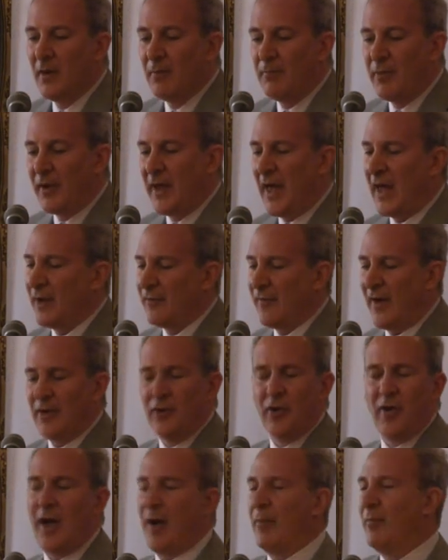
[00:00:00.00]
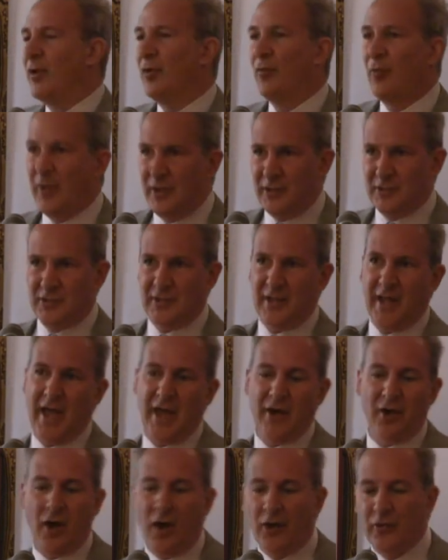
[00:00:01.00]
But out of, I don't know how many witnesses they
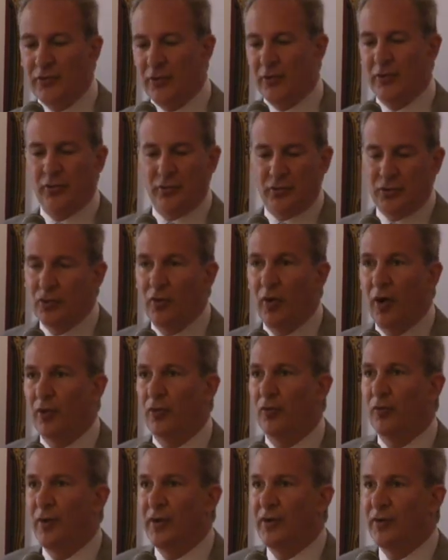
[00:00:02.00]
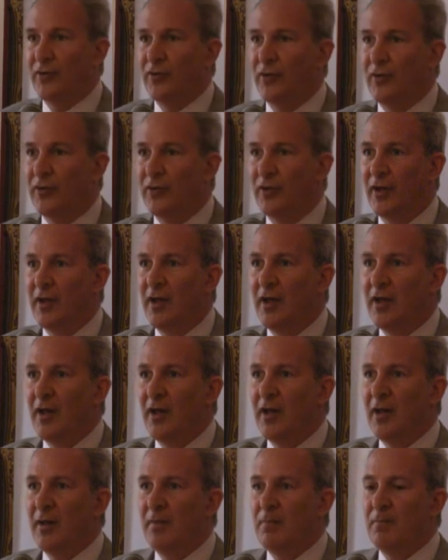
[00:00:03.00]
had, 100 or 200 witnesses.
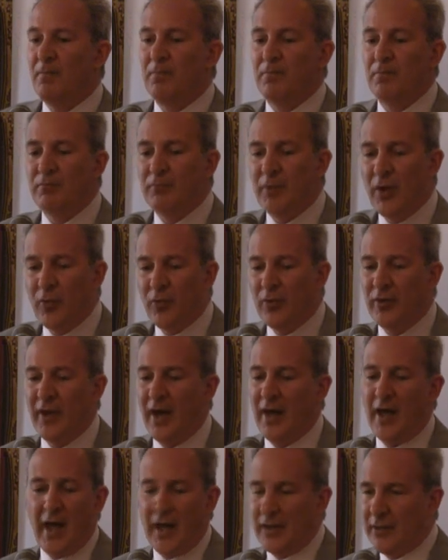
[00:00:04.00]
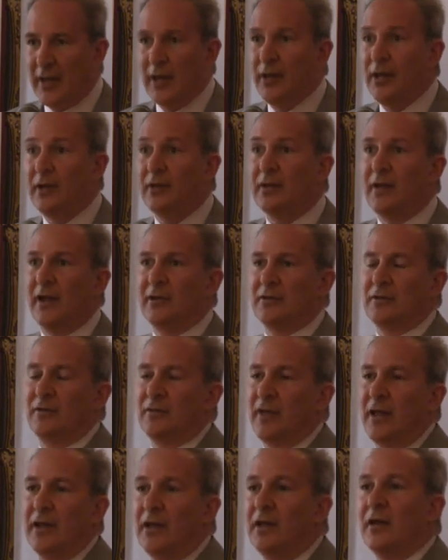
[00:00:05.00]
They would not. They didn't
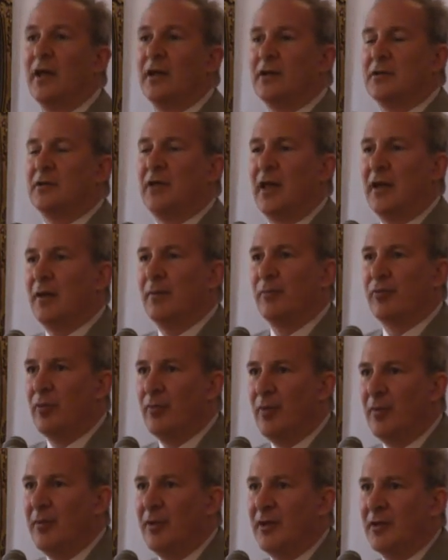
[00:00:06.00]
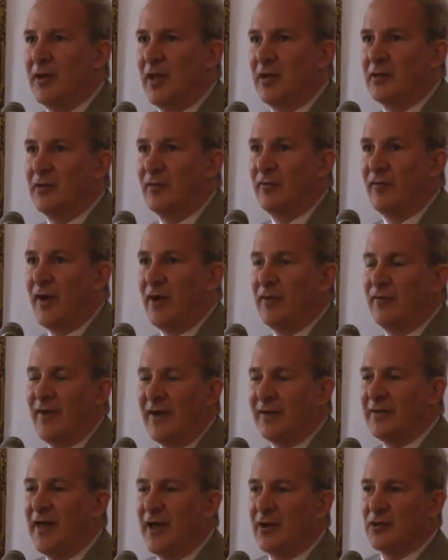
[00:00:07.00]
testify. They didn't permit me to testify. In
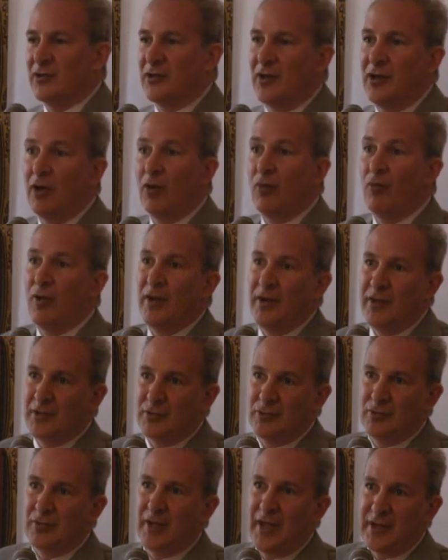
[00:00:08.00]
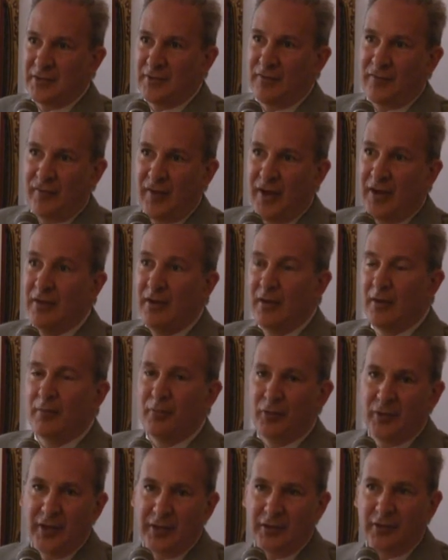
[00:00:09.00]
fact, not a single witness who testified
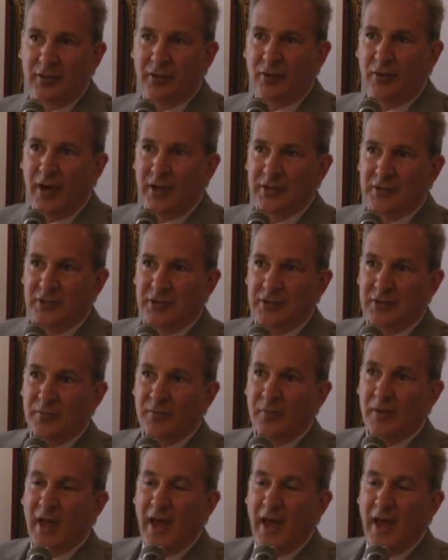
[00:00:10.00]
predicted the crisis.